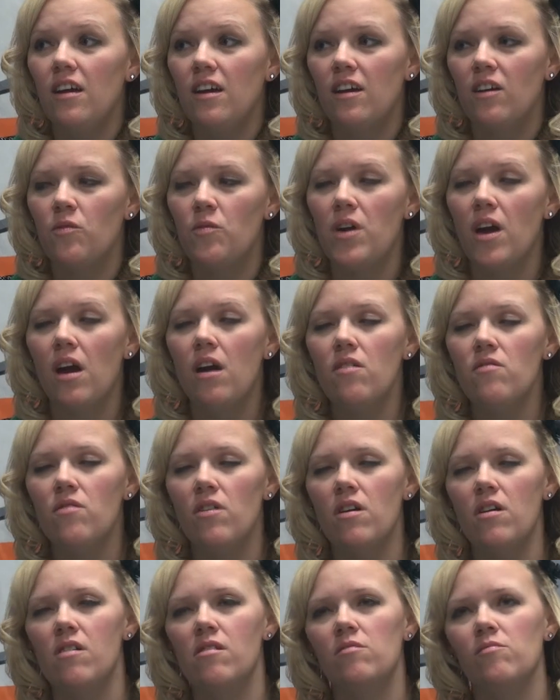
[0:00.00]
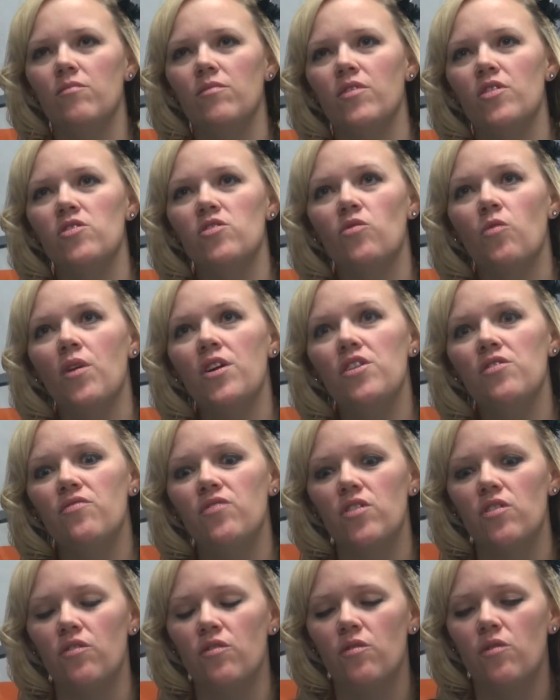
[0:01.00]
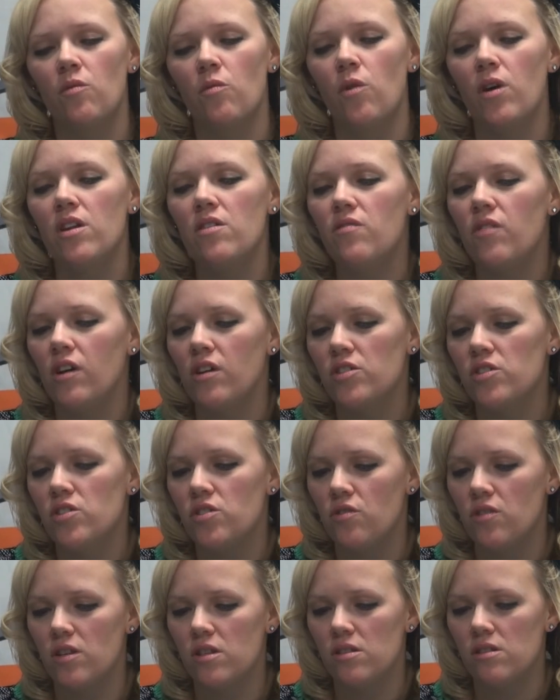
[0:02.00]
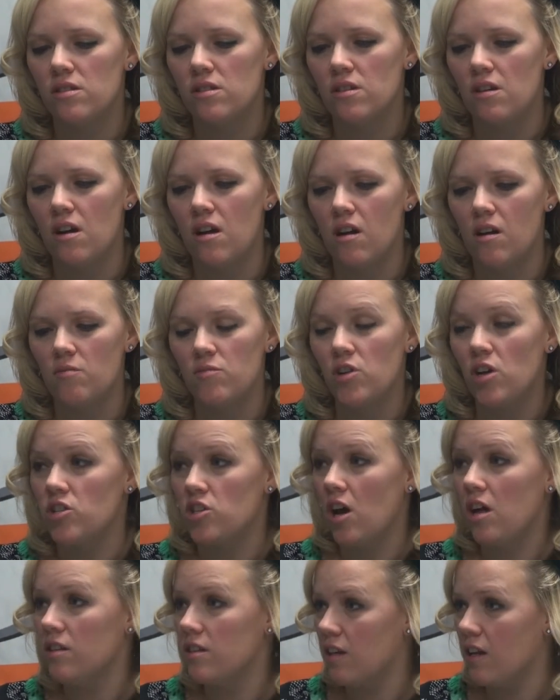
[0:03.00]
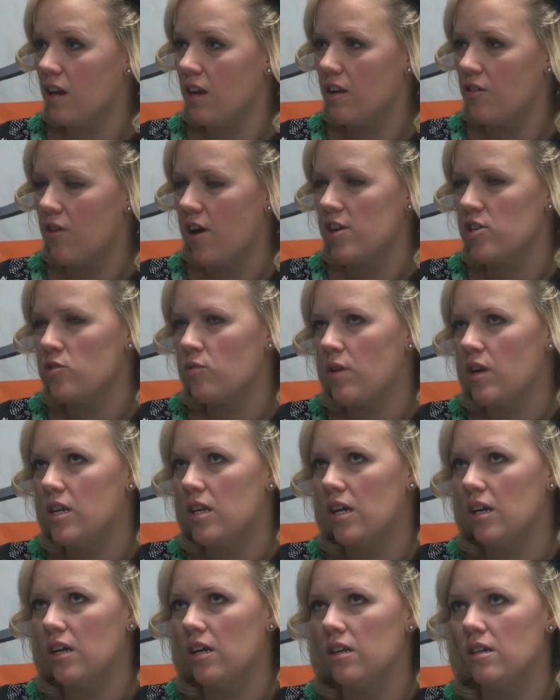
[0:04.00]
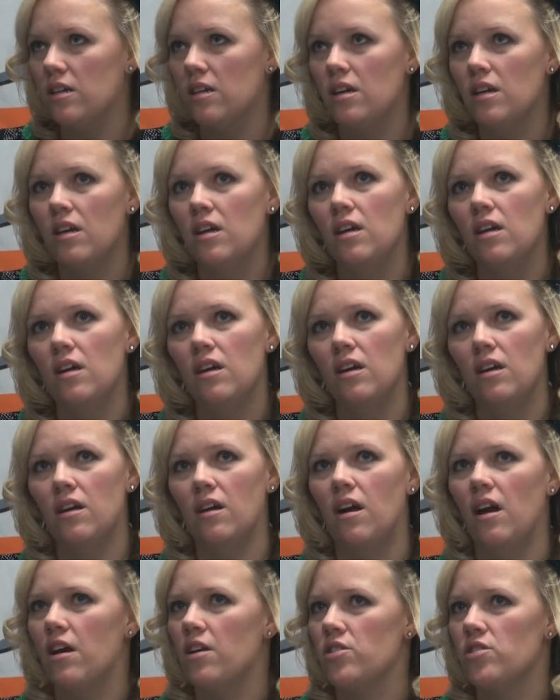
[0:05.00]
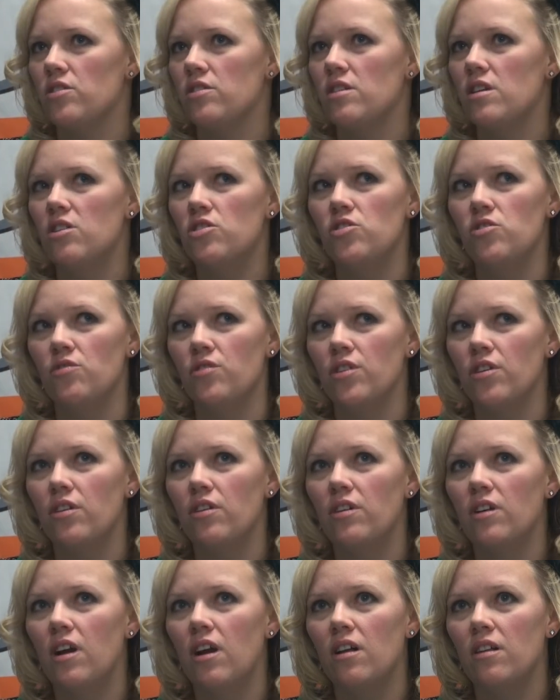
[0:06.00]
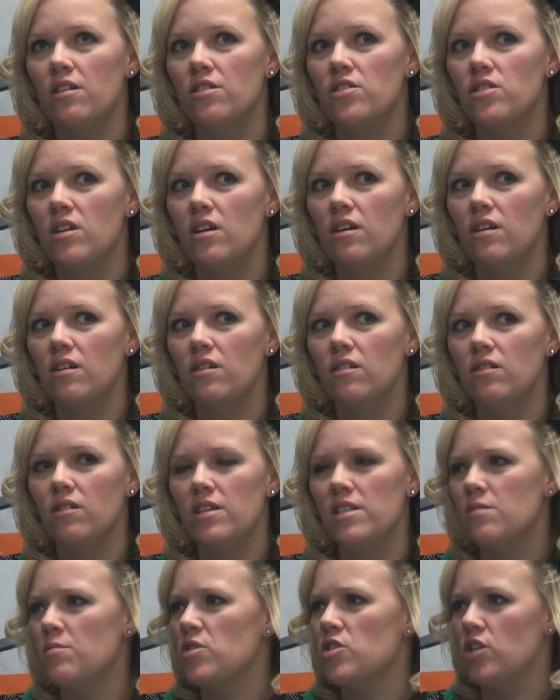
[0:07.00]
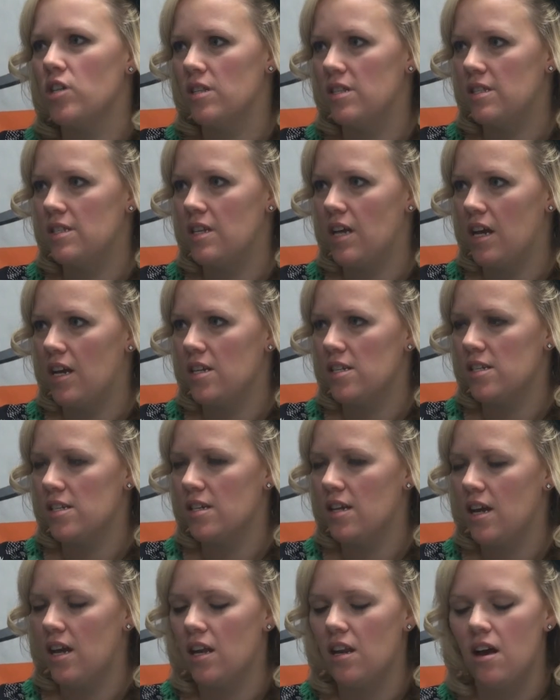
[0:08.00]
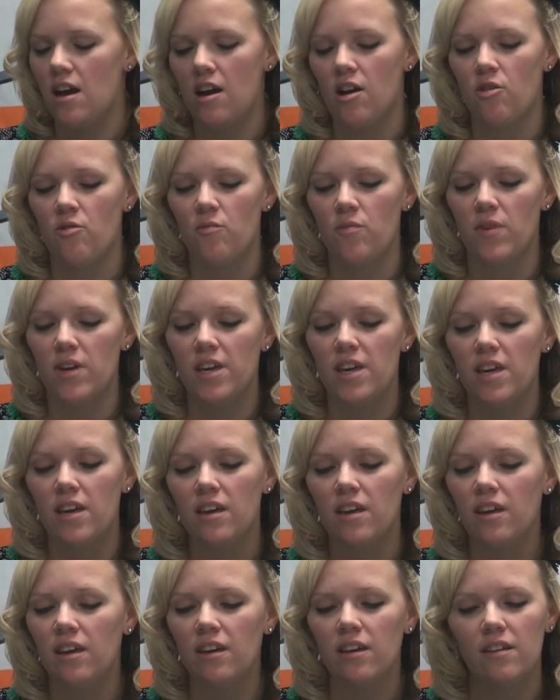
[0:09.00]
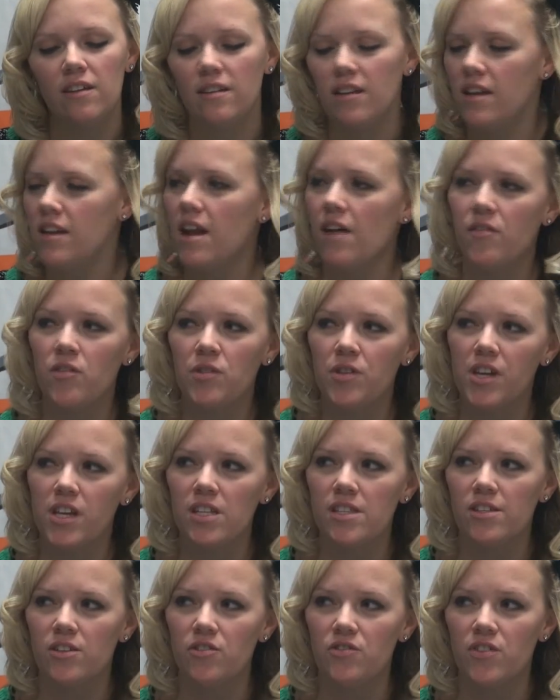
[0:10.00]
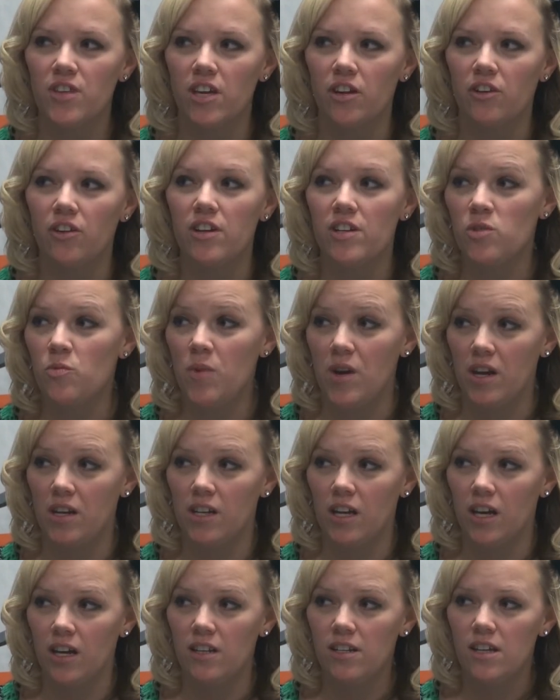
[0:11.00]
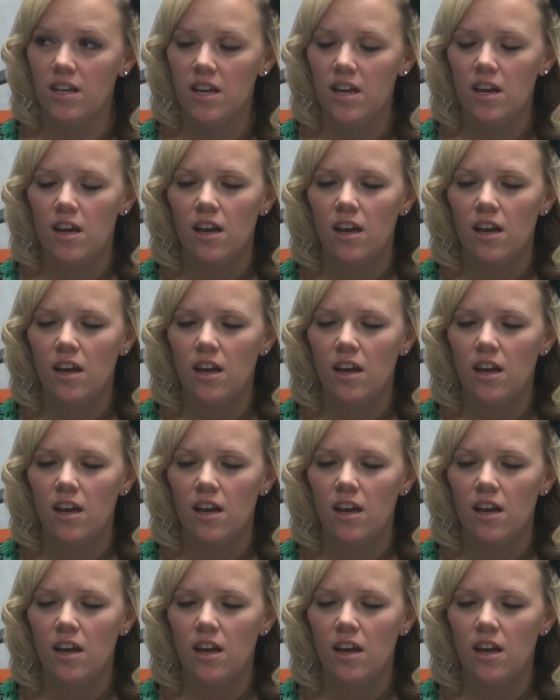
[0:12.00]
Yeah, we have, there's quite a few. One of our students, Josh Holliday, graduated, is he a junior in college now? He's at Michigan State, and he never really considered theater. He's a band kid.